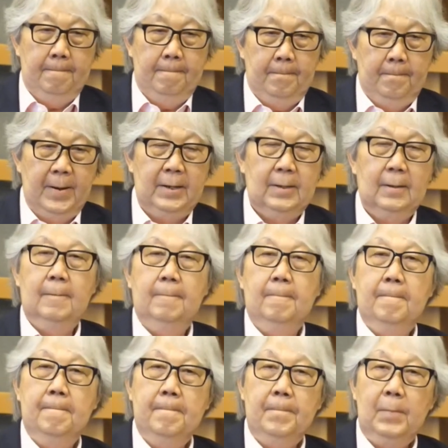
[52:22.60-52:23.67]
But
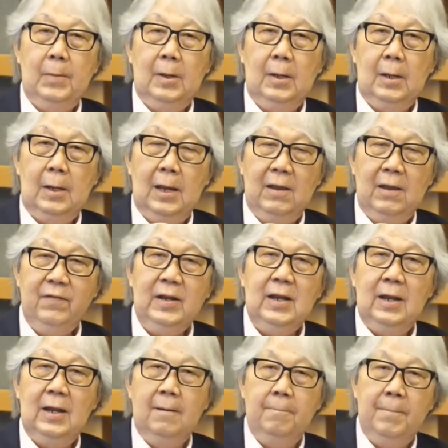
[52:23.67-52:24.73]
even
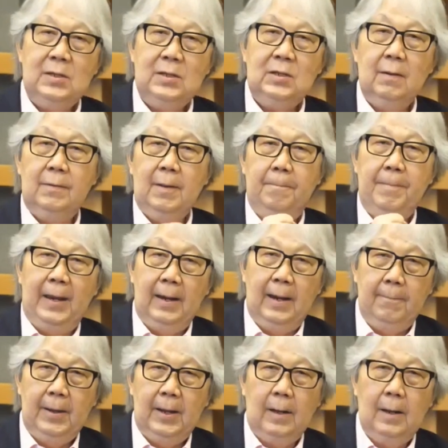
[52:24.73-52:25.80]
in the midst of the
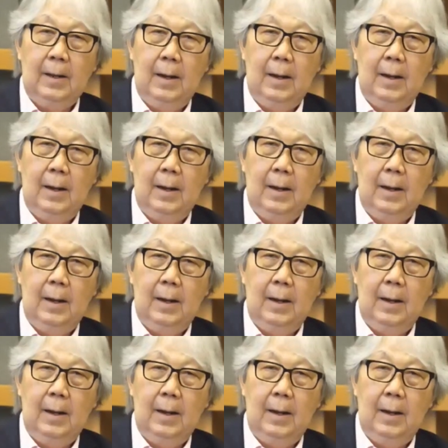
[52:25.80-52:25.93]
pandemic,